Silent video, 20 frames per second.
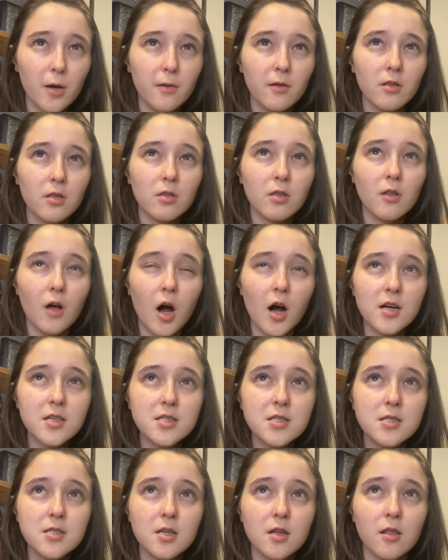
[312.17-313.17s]

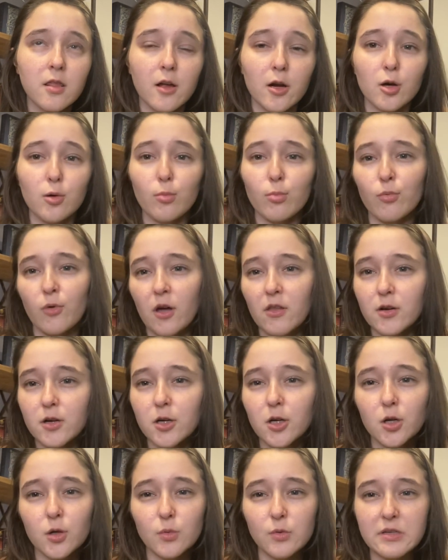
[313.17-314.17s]
lost their
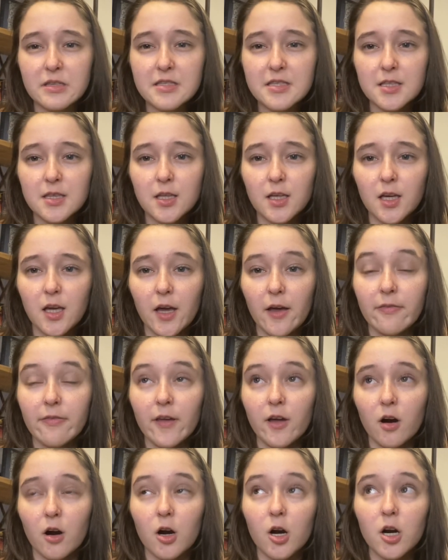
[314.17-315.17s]
brother recently, and
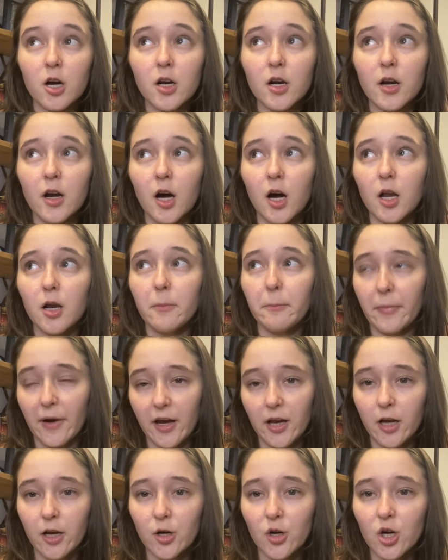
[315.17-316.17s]
they are
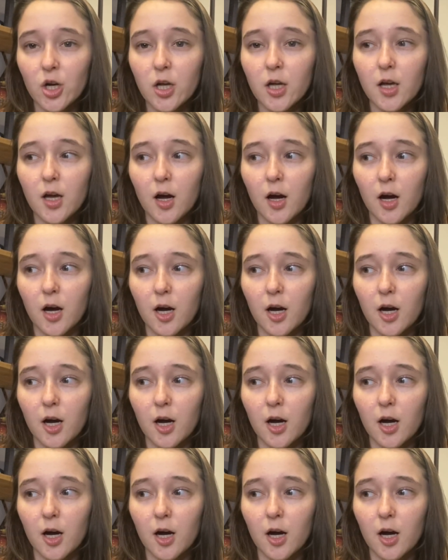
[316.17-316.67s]
non-binary,